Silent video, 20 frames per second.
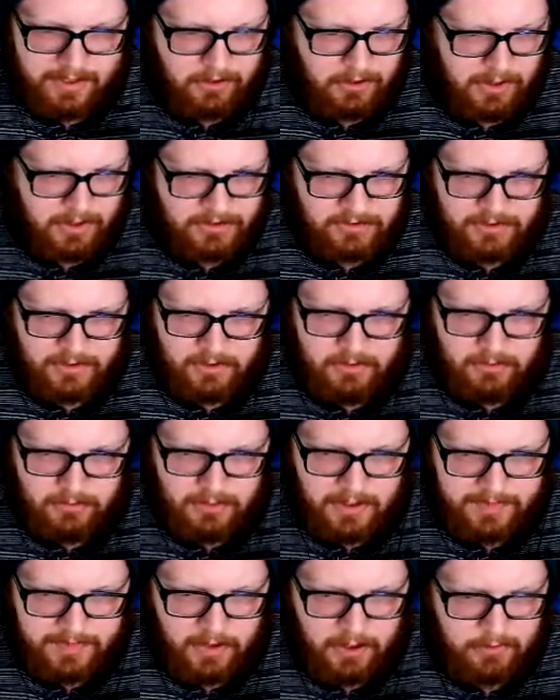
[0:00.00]
don't actually know.
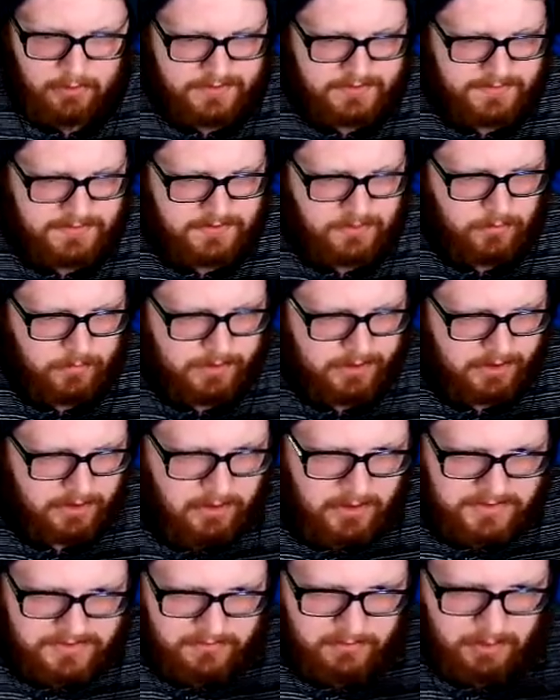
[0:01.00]
I thought it was physical, but it could
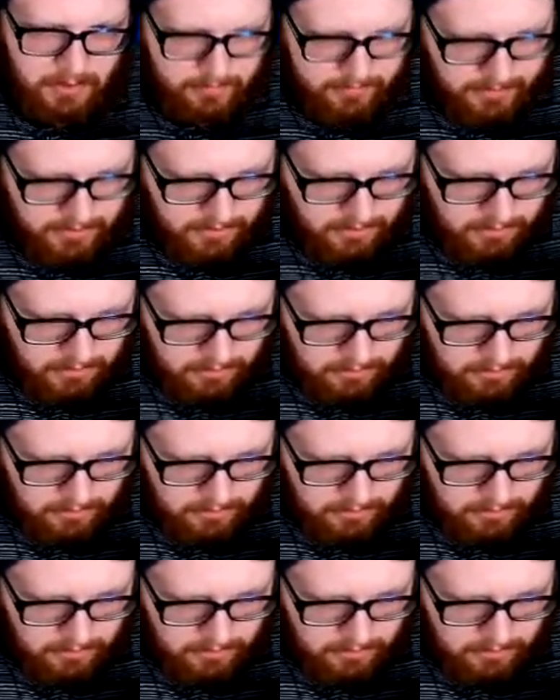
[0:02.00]
also not be.